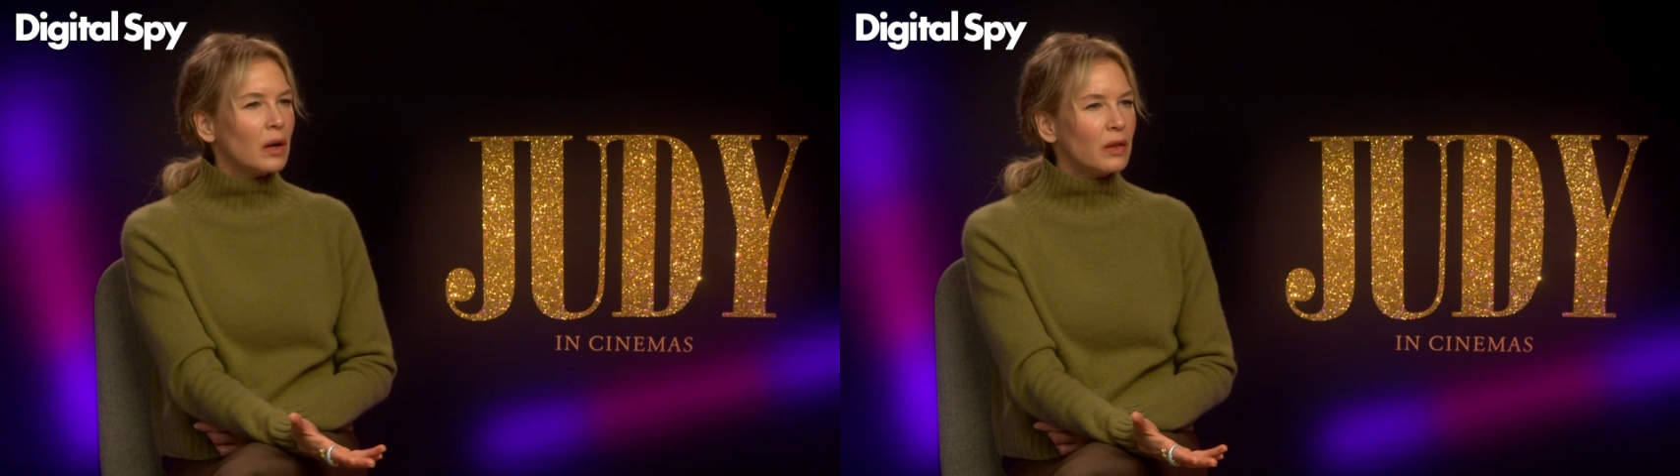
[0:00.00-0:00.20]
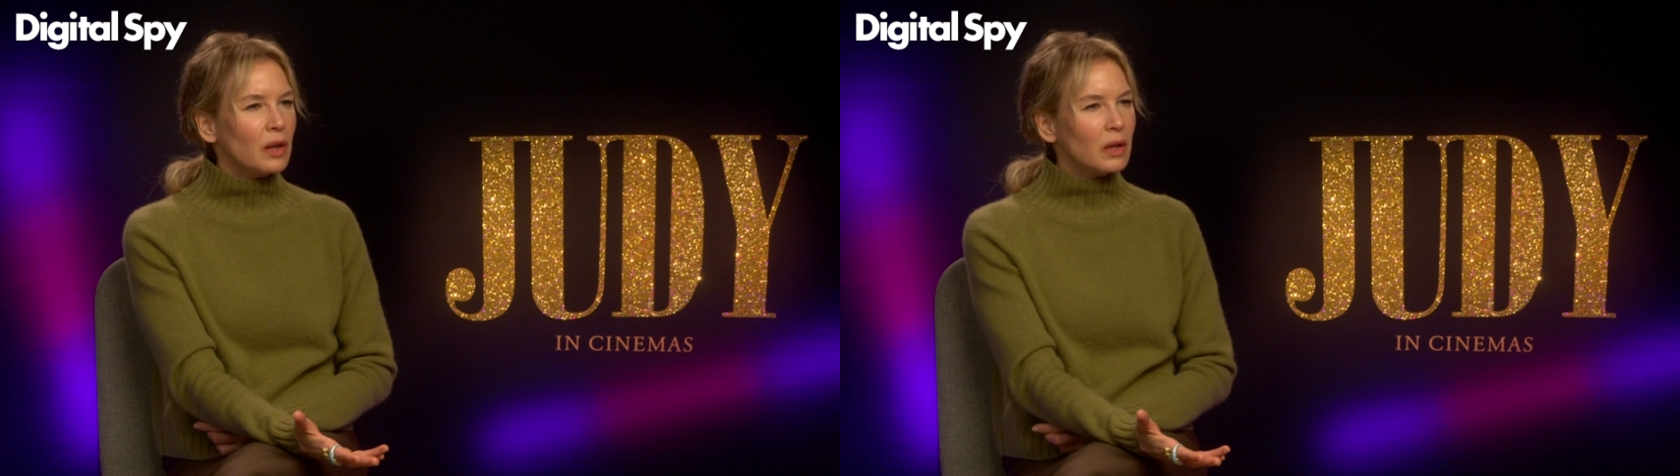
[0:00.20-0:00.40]

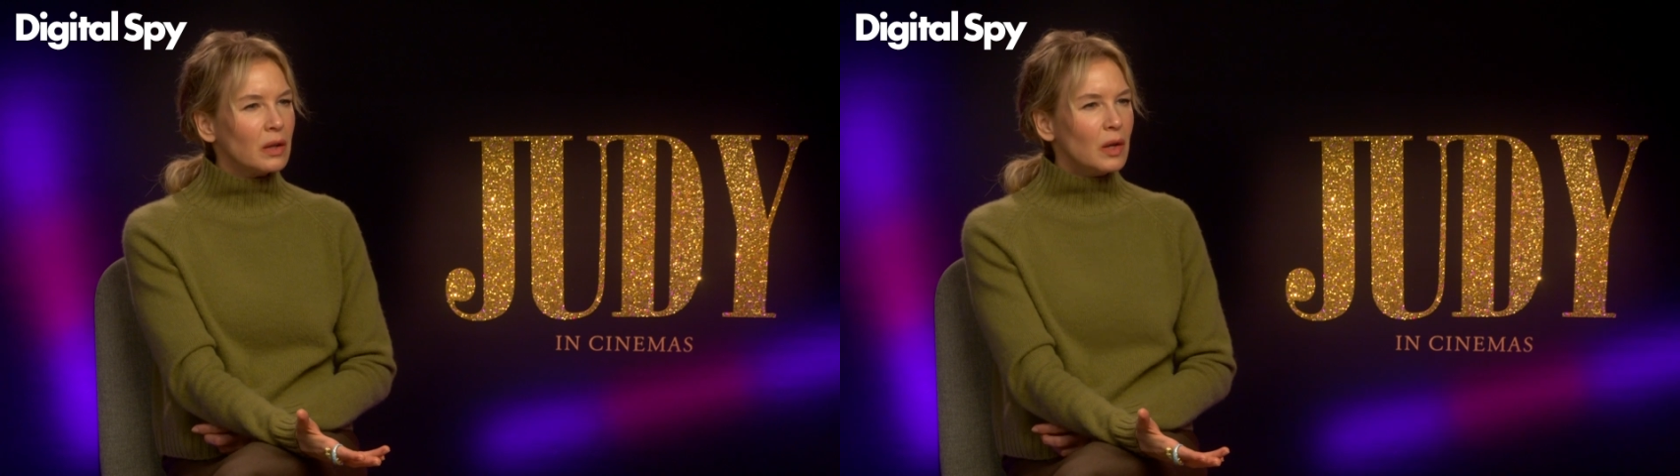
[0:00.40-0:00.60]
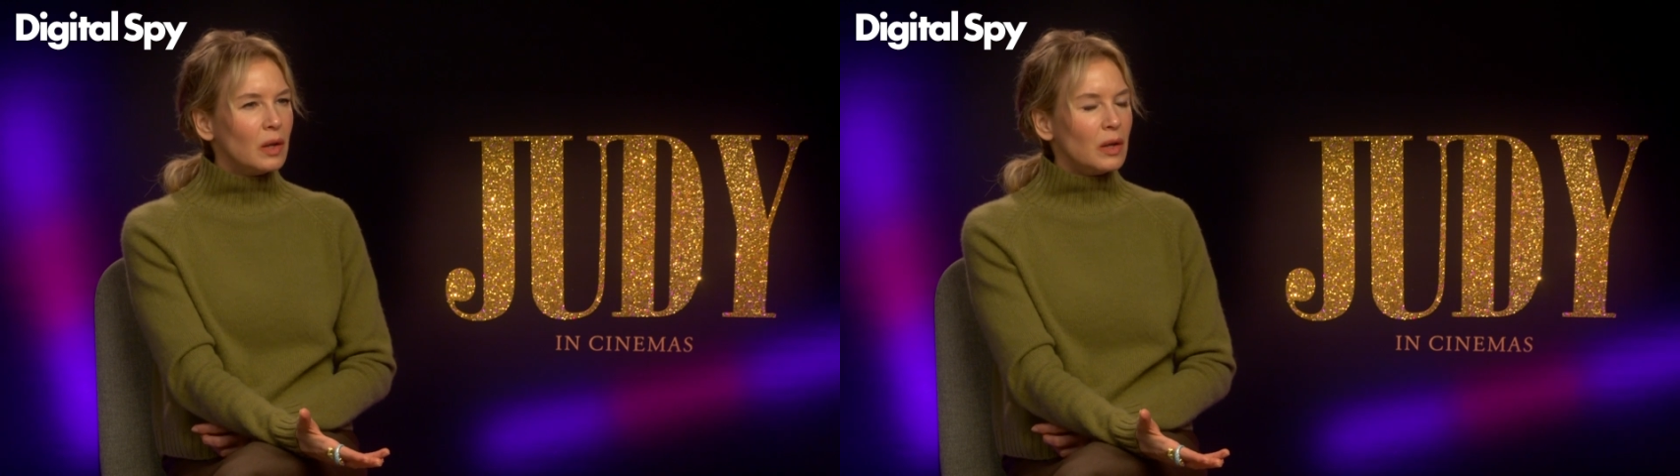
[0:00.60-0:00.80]
I think
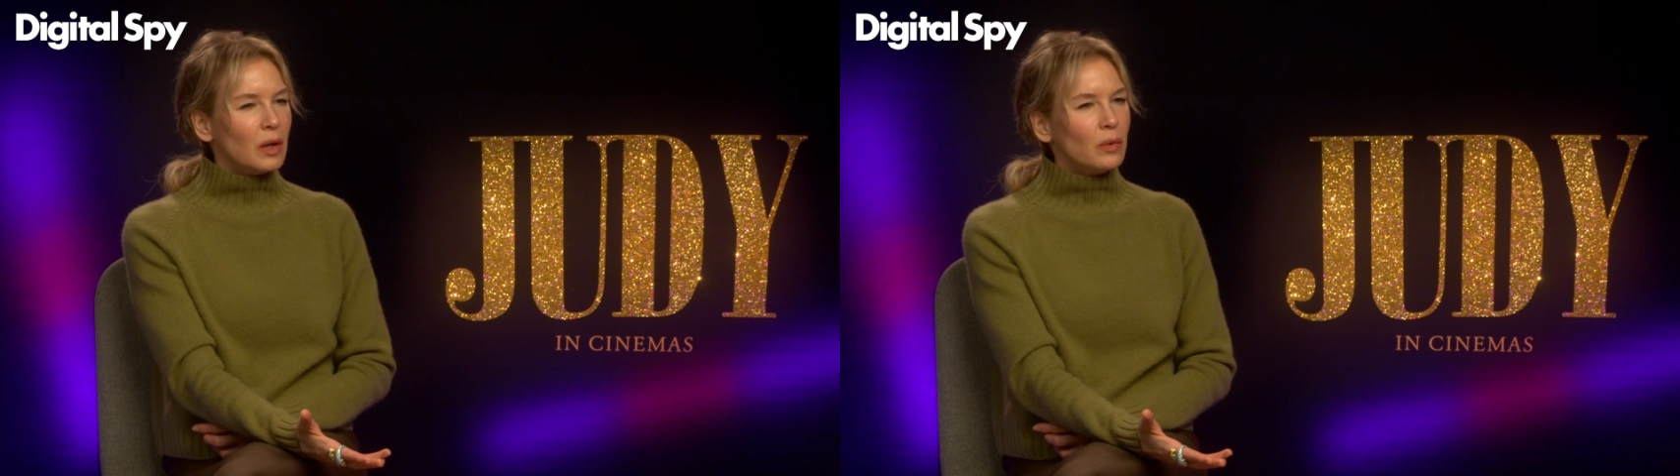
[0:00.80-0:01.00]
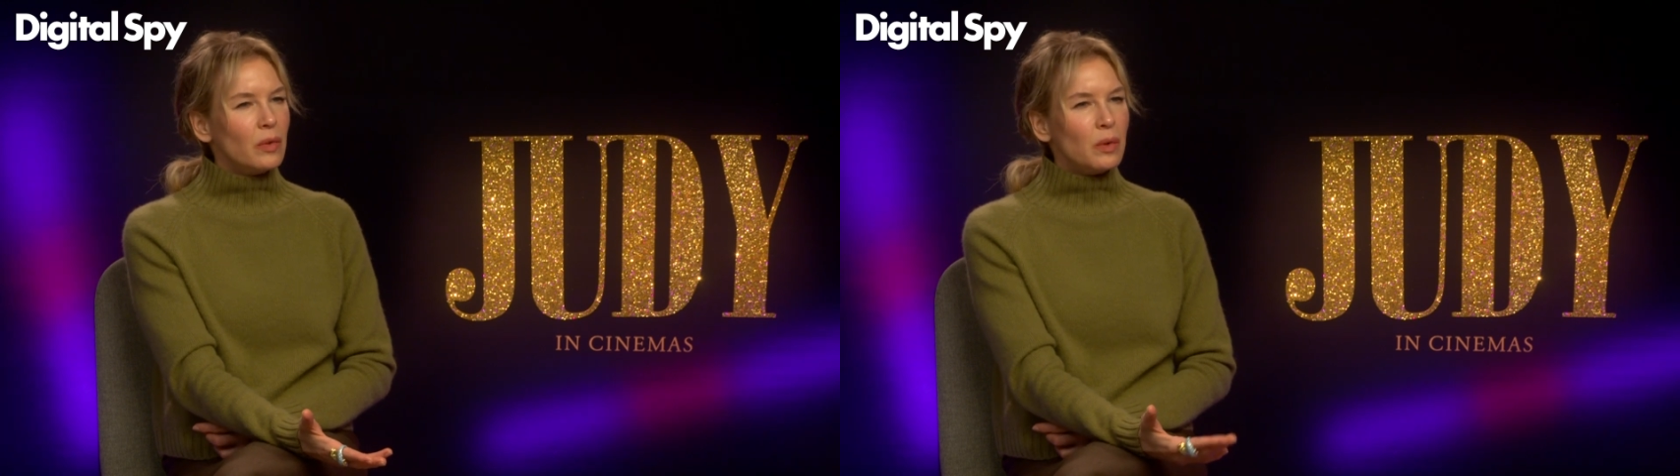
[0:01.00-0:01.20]

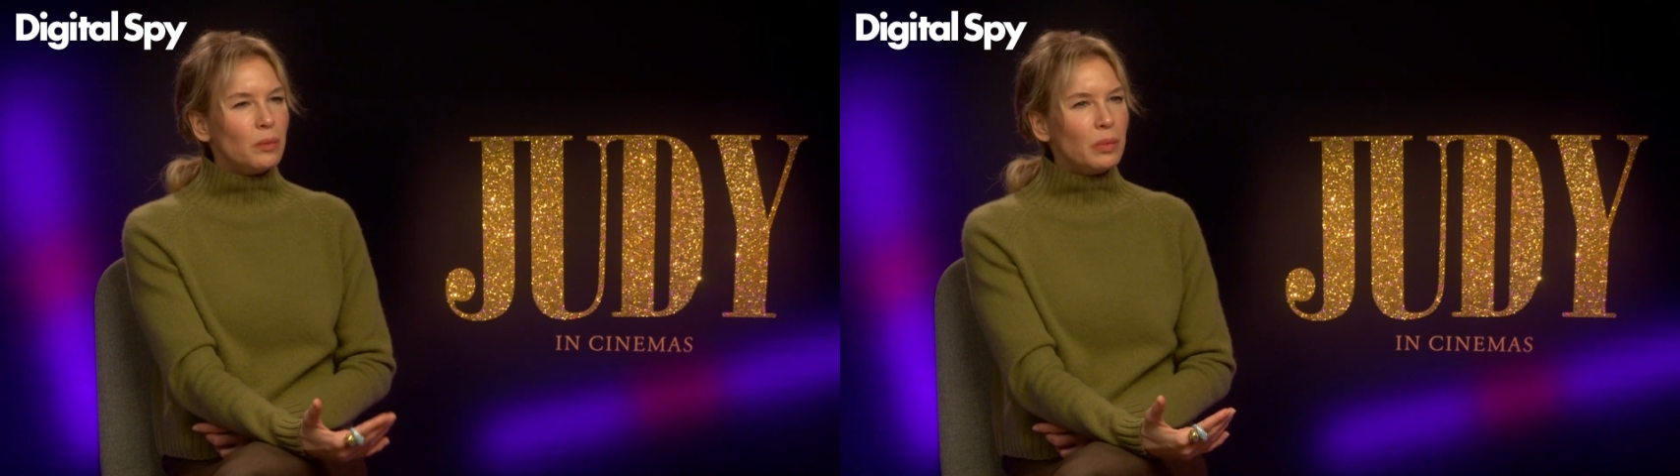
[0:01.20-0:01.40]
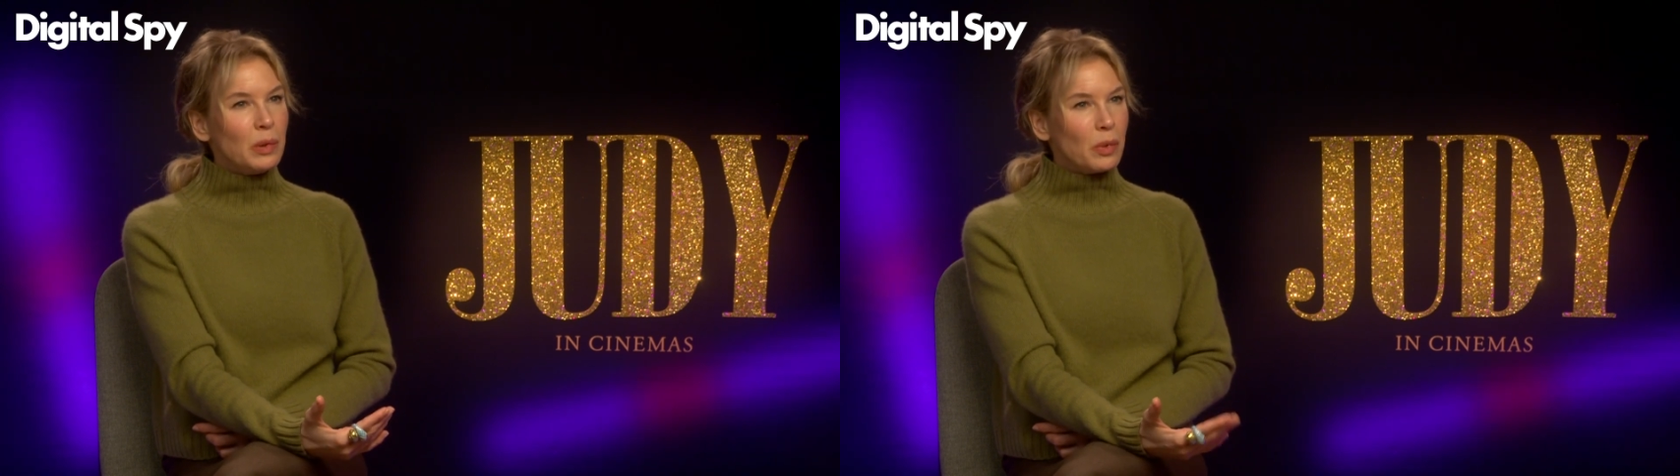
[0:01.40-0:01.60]
the
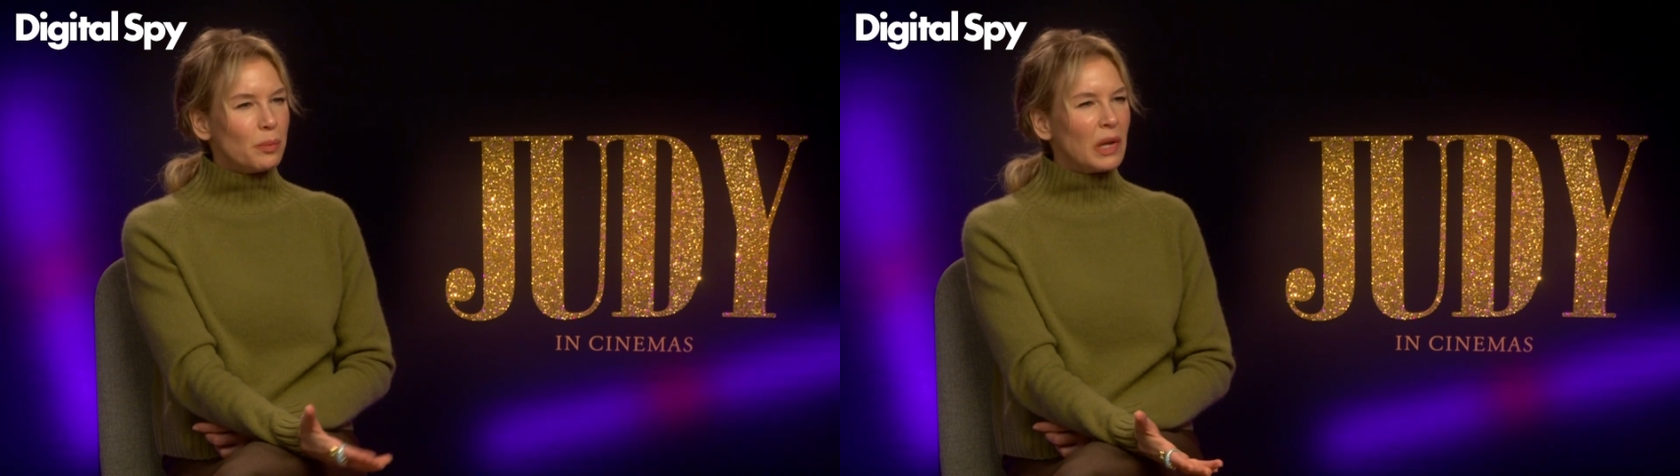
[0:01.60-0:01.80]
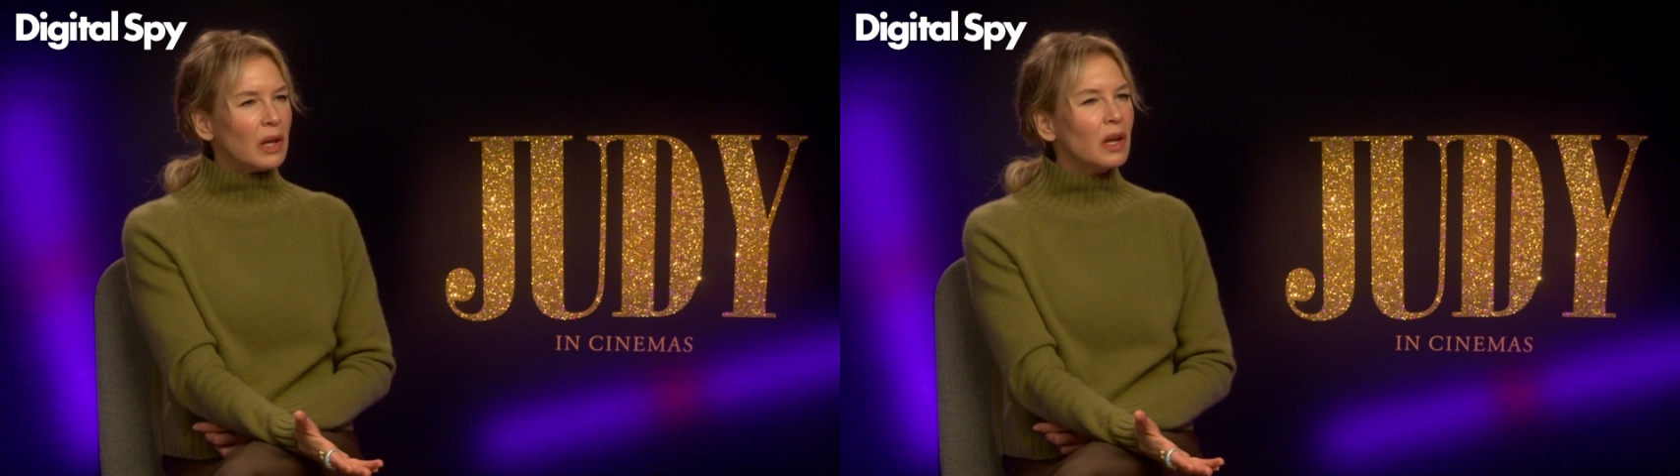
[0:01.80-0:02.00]
people
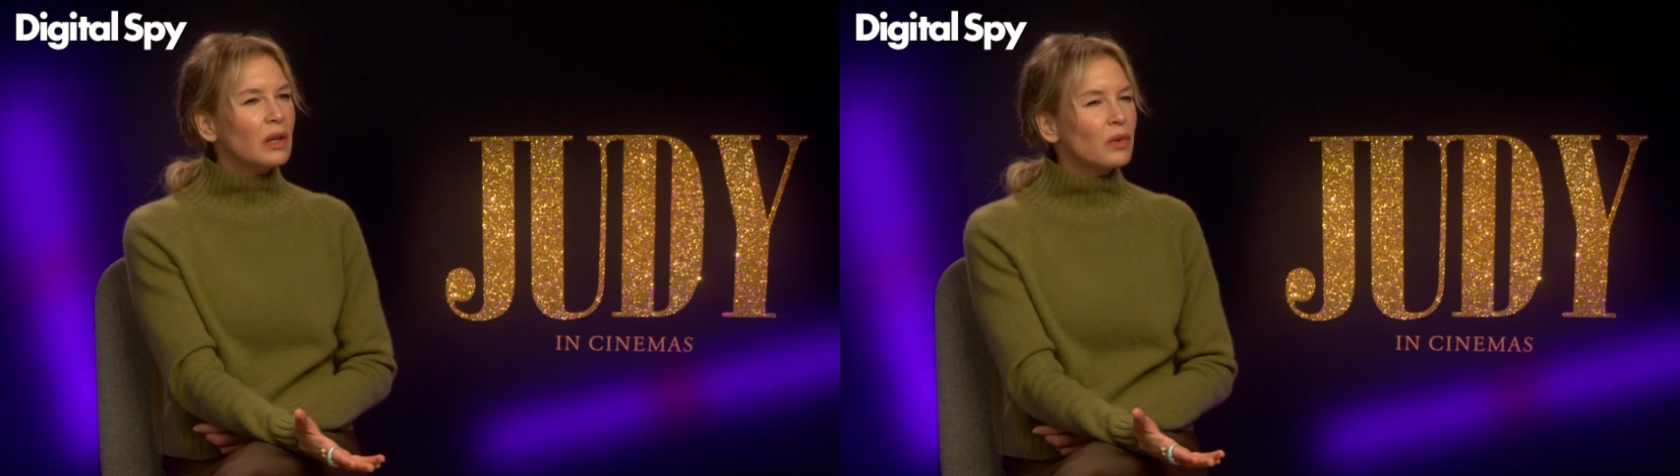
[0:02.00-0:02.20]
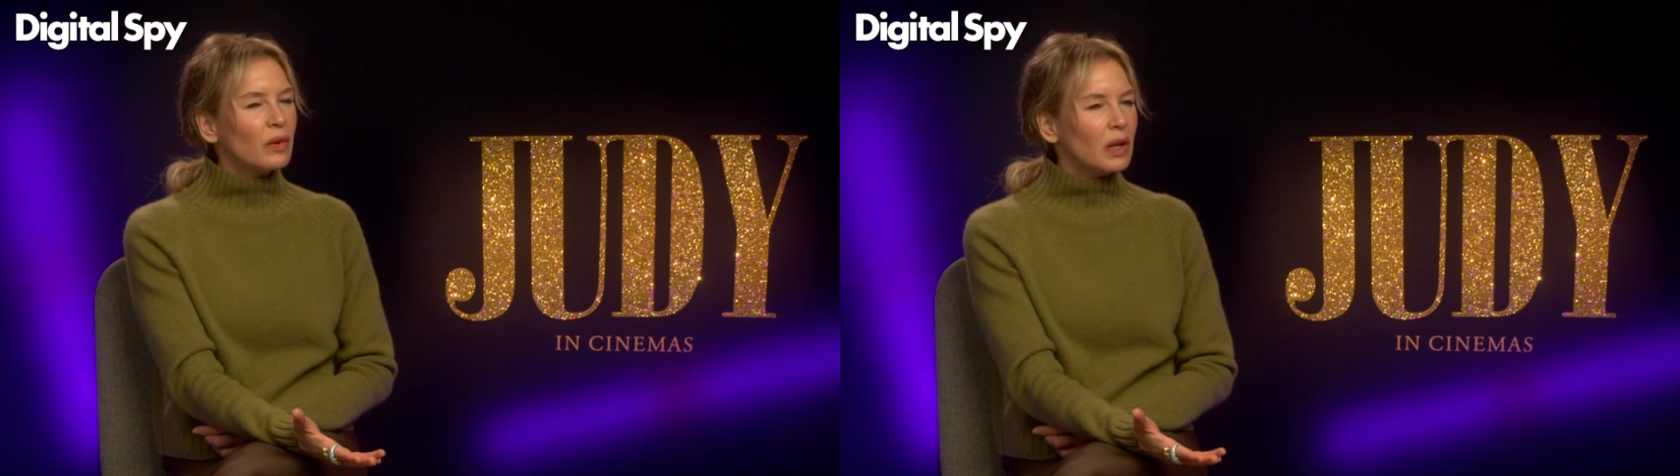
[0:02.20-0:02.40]
being
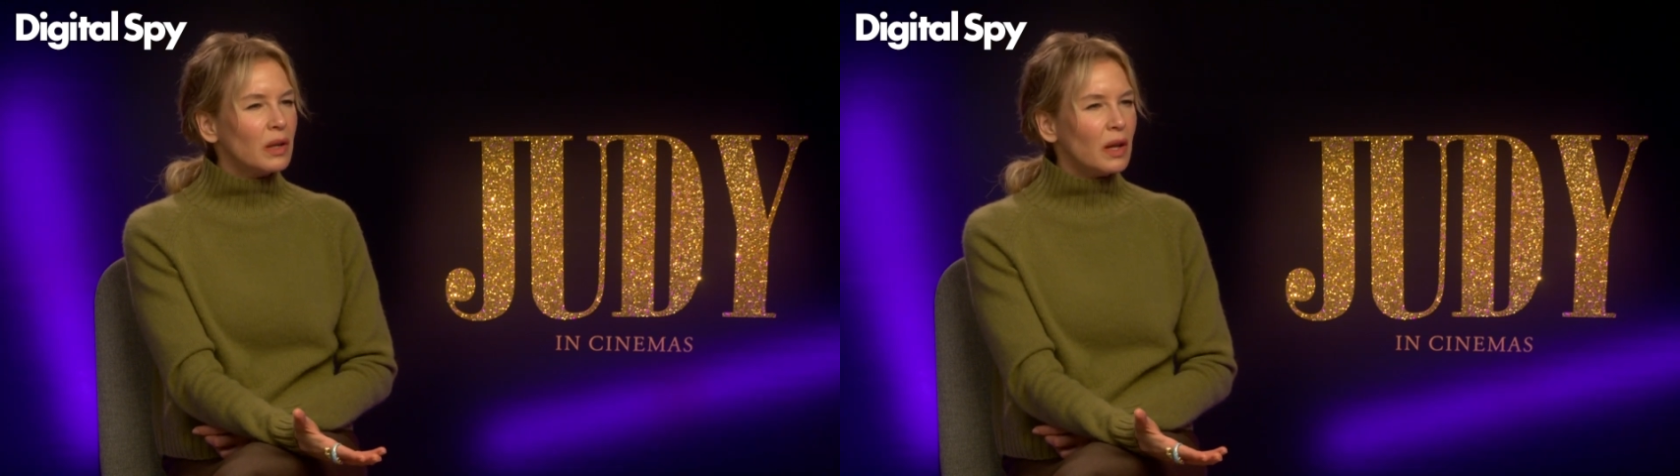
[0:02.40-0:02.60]
ignorant,